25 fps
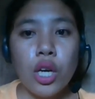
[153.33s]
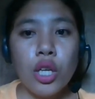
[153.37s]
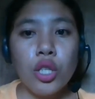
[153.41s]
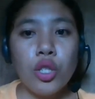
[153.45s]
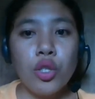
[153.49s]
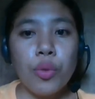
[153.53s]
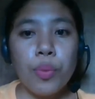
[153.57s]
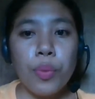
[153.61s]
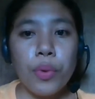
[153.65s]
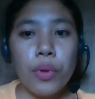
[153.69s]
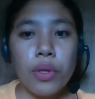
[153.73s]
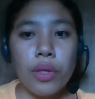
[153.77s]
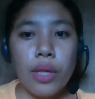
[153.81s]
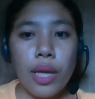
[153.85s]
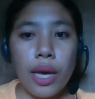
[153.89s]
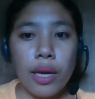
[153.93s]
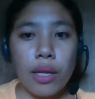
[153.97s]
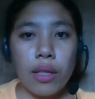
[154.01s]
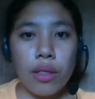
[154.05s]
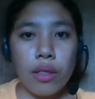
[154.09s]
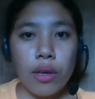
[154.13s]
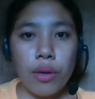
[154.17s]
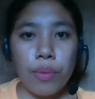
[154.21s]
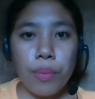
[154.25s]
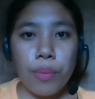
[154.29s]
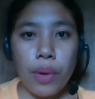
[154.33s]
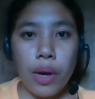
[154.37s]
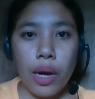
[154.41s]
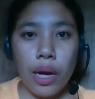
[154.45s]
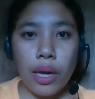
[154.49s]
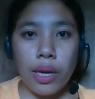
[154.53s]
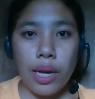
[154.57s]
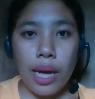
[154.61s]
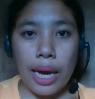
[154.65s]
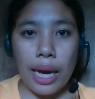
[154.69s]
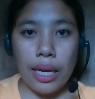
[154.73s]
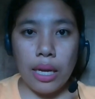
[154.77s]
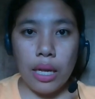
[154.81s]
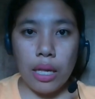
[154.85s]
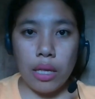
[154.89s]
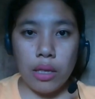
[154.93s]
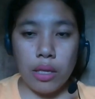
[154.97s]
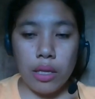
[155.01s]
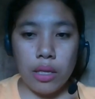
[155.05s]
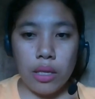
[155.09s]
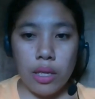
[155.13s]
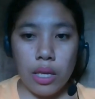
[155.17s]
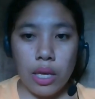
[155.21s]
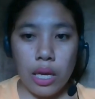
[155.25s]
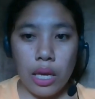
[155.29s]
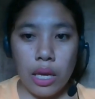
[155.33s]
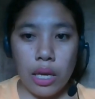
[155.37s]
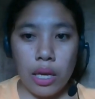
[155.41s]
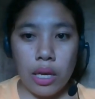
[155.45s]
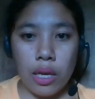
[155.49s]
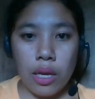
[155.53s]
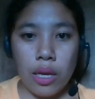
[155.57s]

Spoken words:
to protect their brand identity.